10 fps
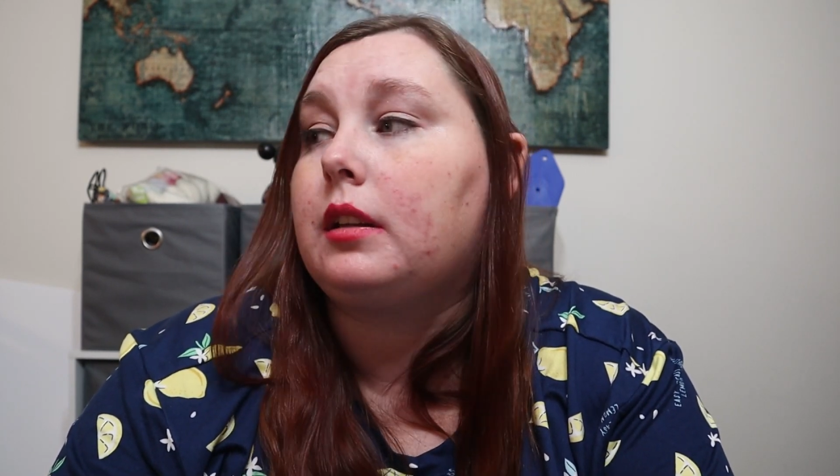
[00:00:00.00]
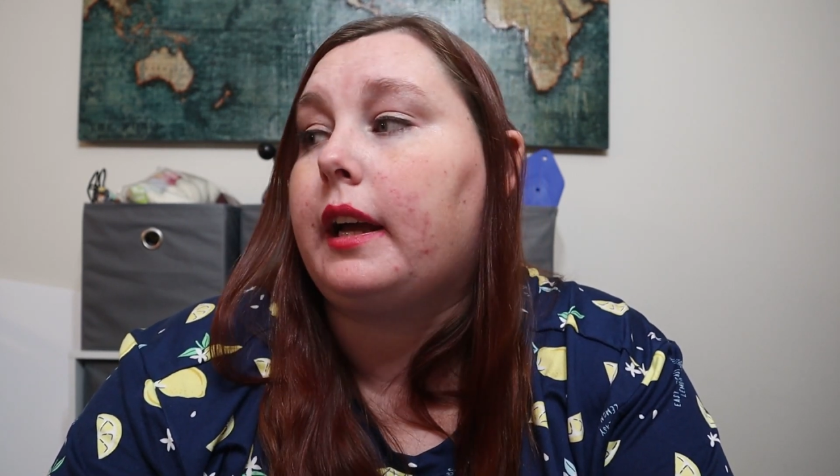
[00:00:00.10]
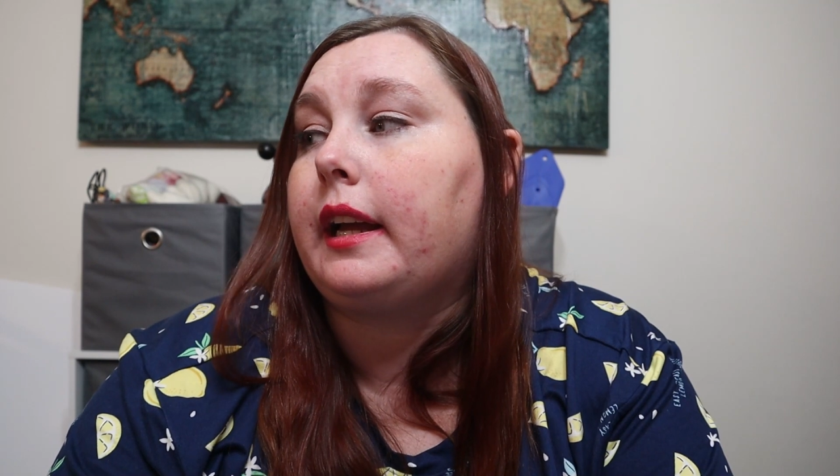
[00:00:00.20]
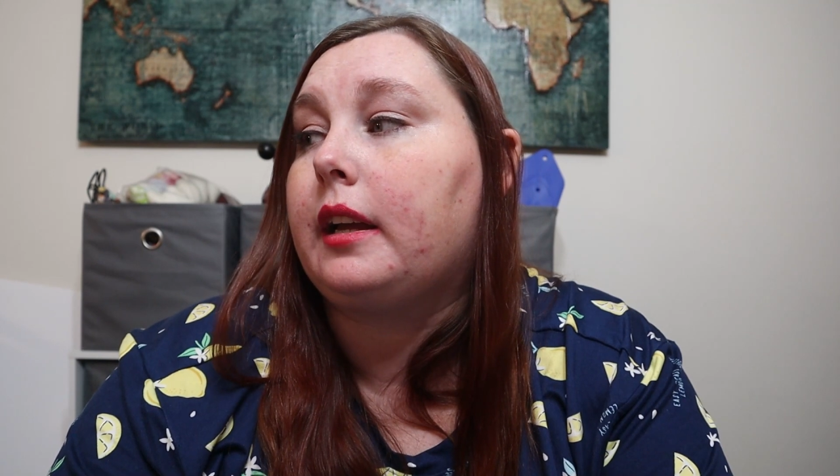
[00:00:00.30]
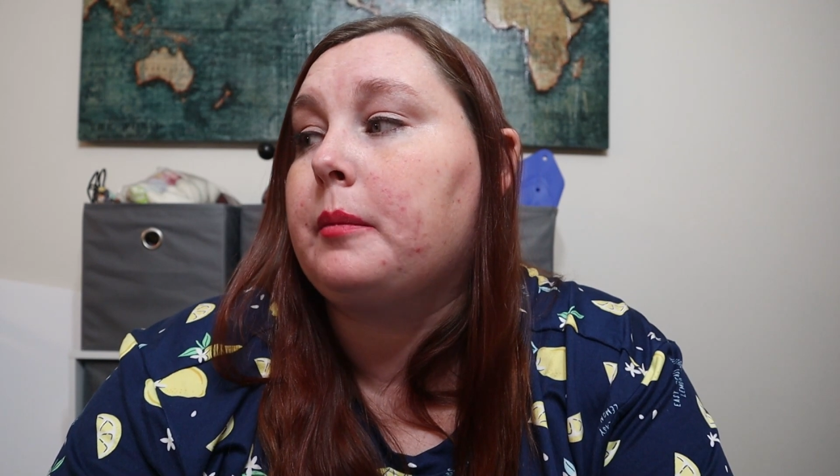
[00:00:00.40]

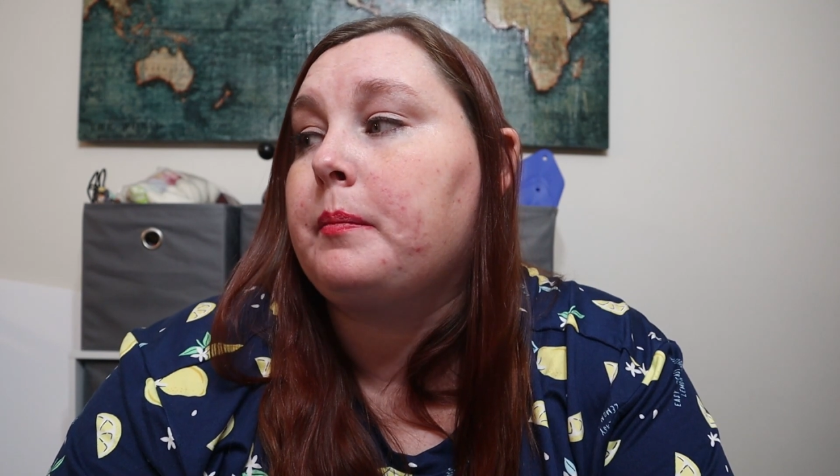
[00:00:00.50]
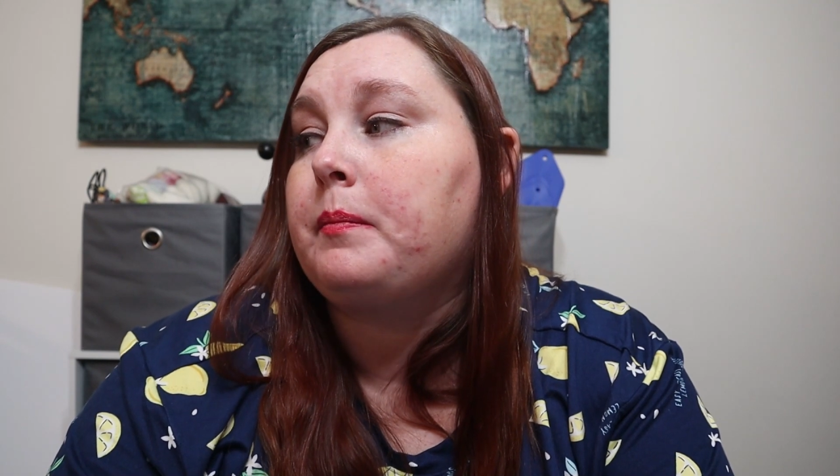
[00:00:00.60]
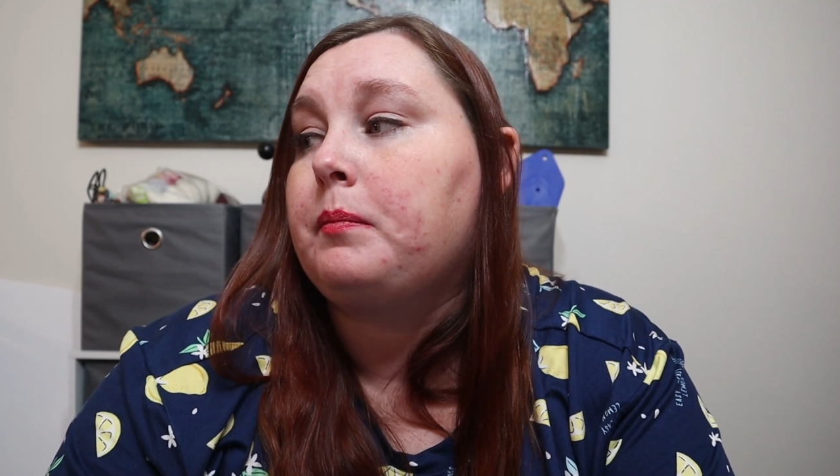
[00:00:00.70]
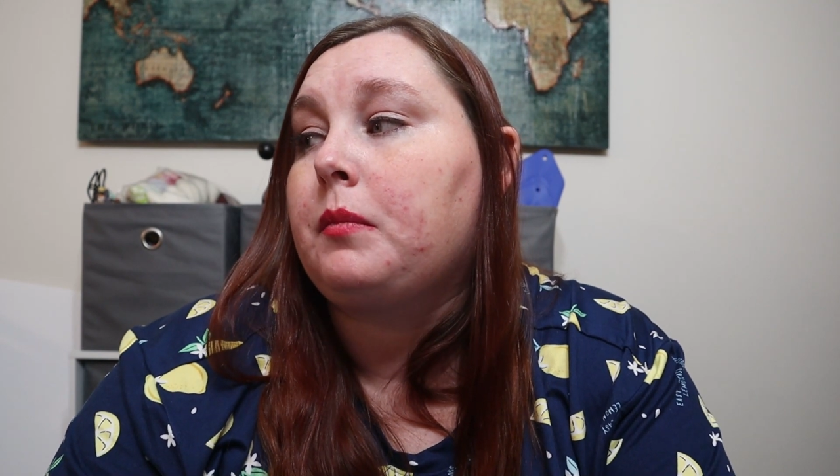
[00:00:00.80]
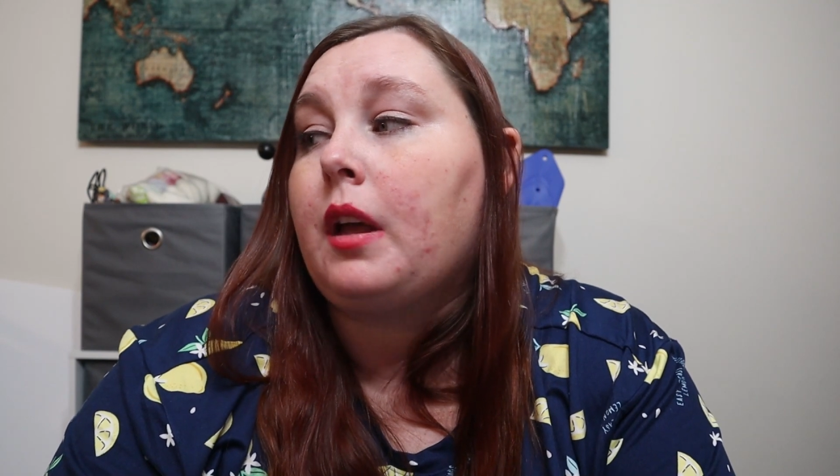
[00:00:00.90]
Like,
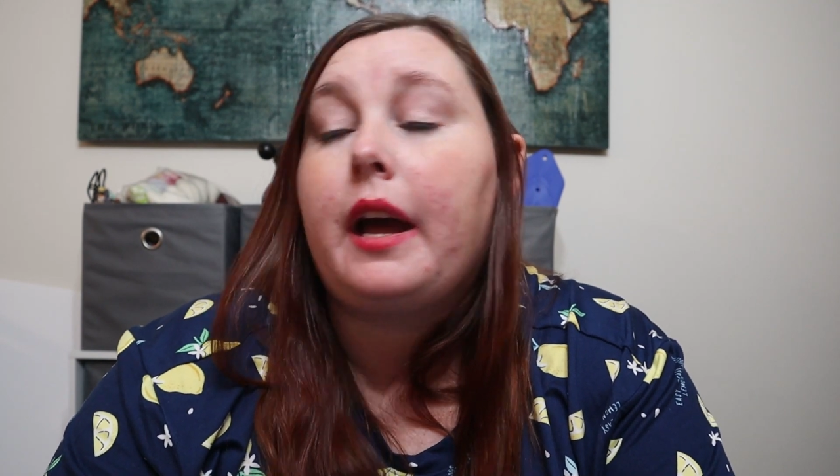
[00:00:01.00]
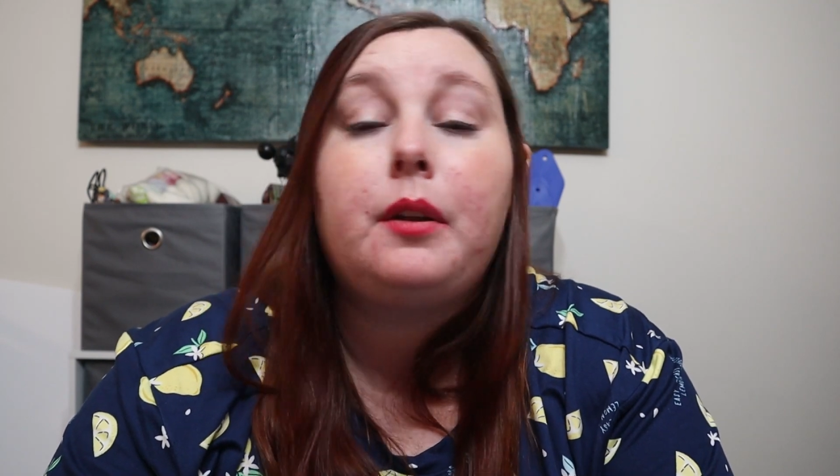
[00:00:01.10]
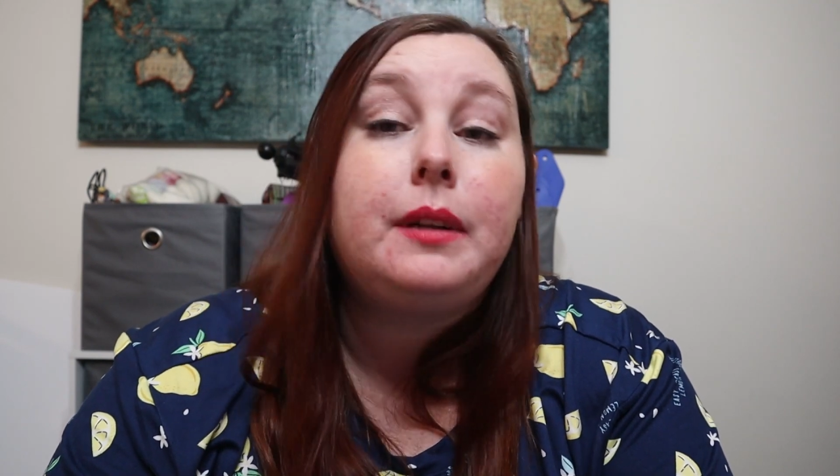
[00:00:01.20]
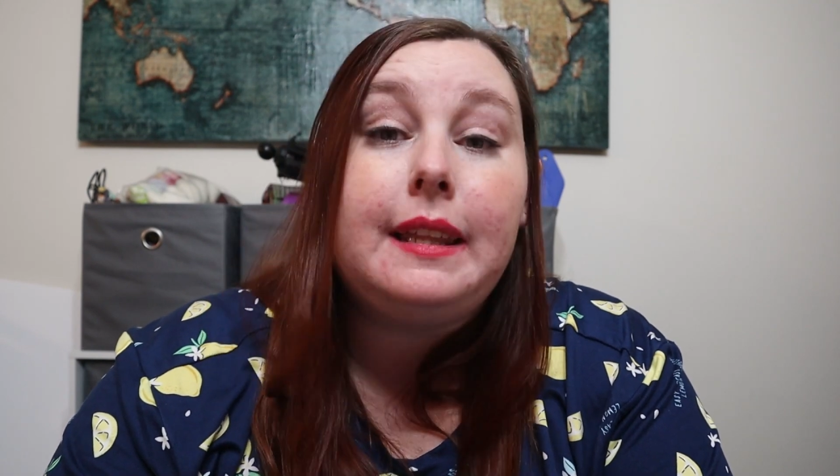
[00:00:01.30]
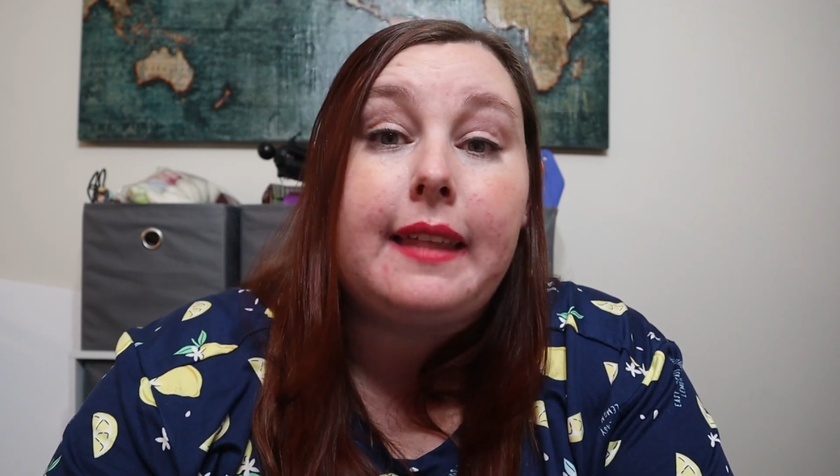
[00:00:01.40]
I
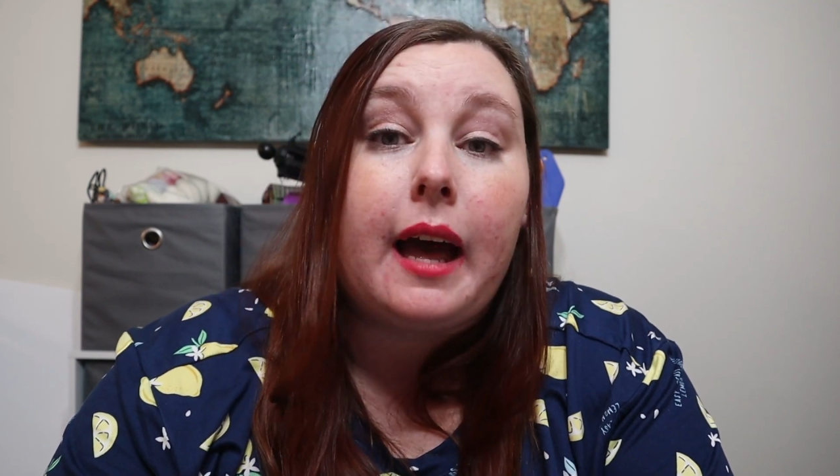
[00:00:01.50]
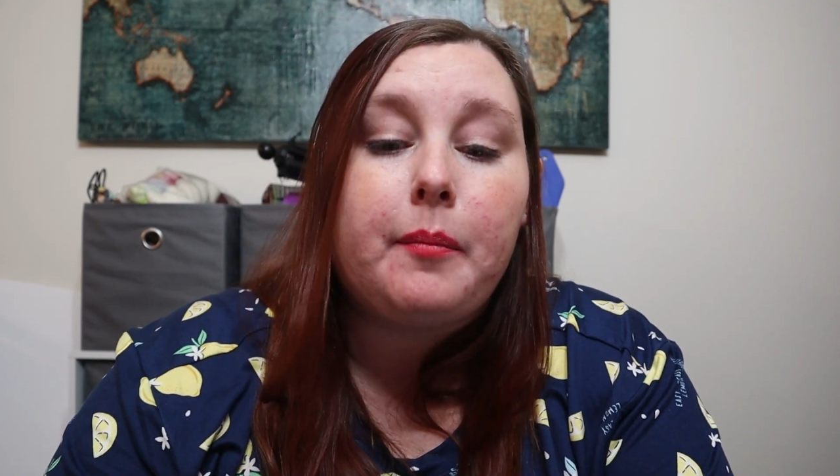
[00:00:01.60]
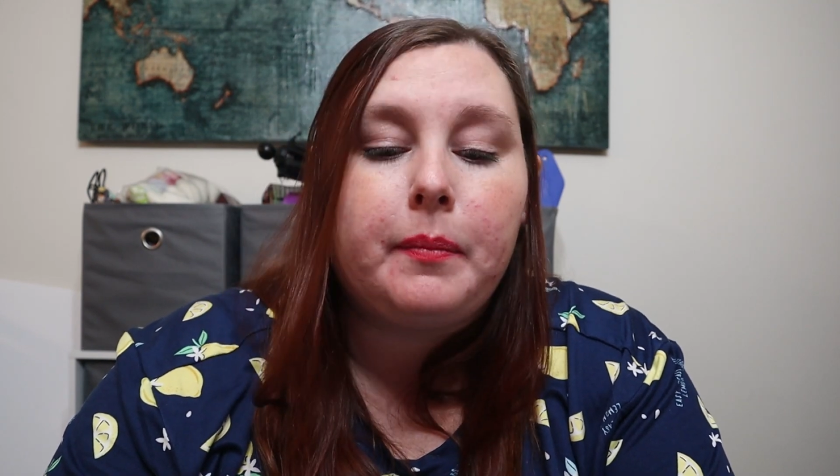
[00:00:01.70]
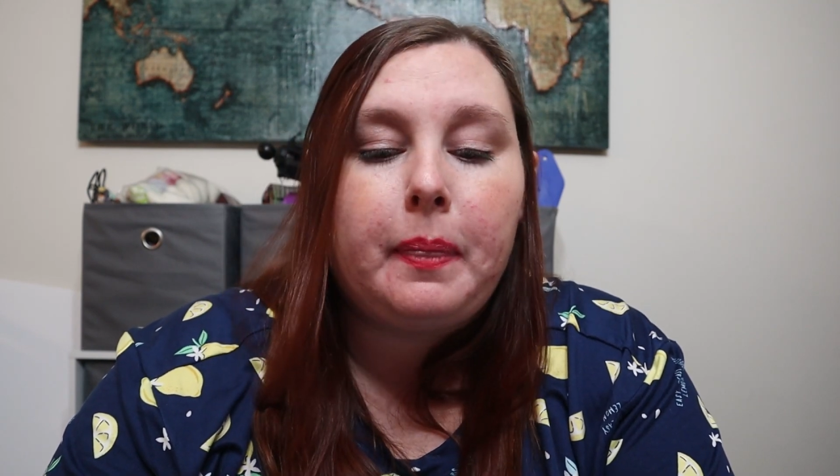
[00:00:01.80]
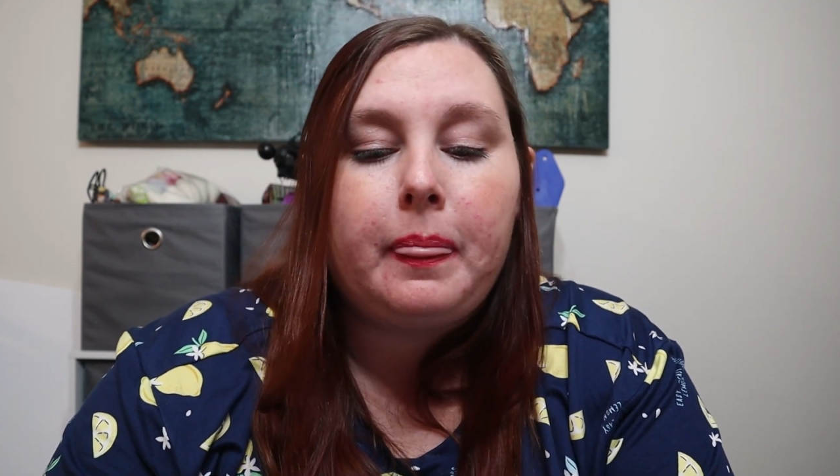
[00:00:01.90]
don't need that.